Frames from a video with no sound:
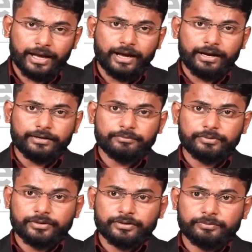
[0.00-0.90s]
and
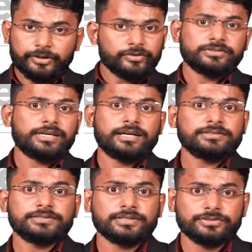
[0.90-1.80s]
because
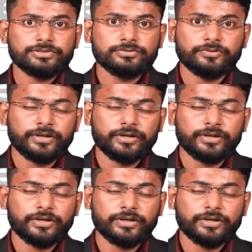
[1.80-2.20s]
gas is consumed